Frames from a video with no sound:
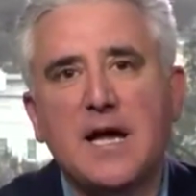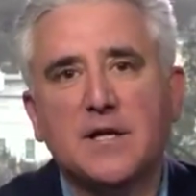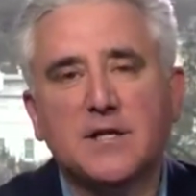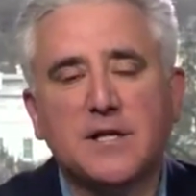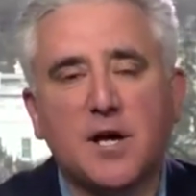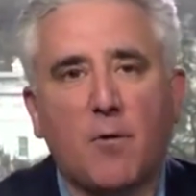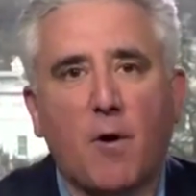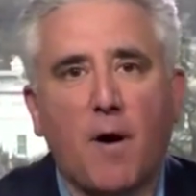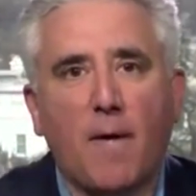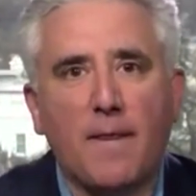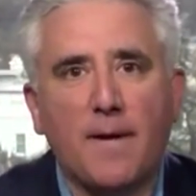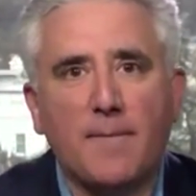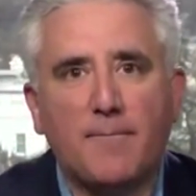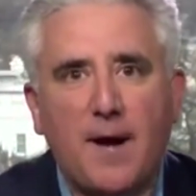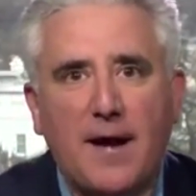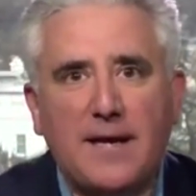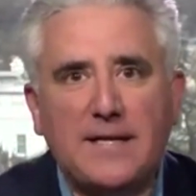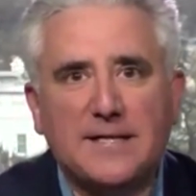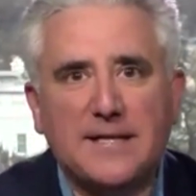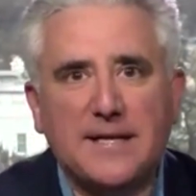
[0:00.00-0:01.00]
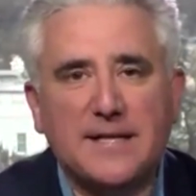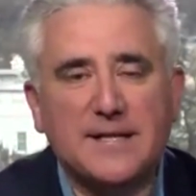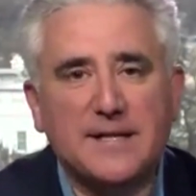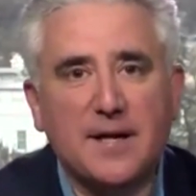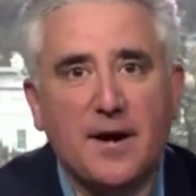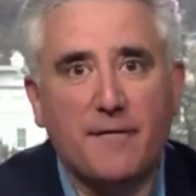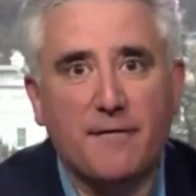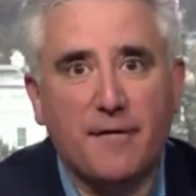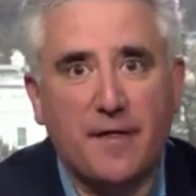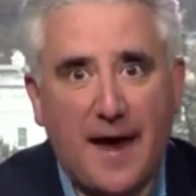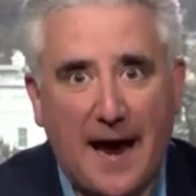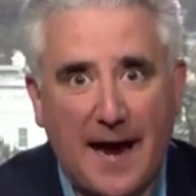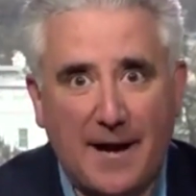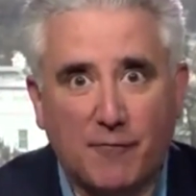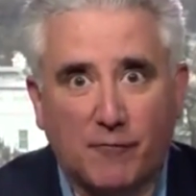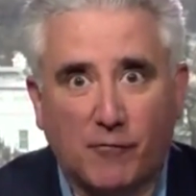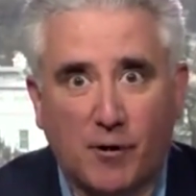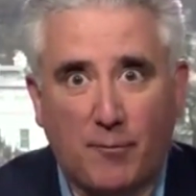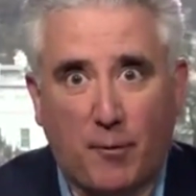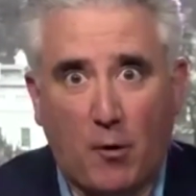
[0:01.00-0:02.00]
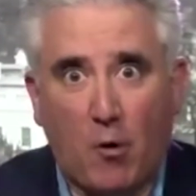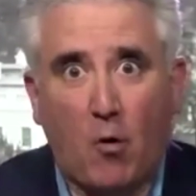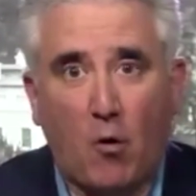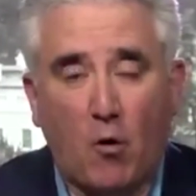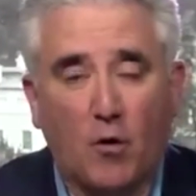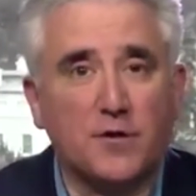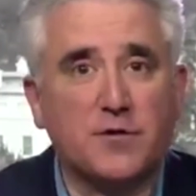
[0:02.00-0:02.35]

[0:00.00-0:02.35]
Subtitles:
So on the basis of that report,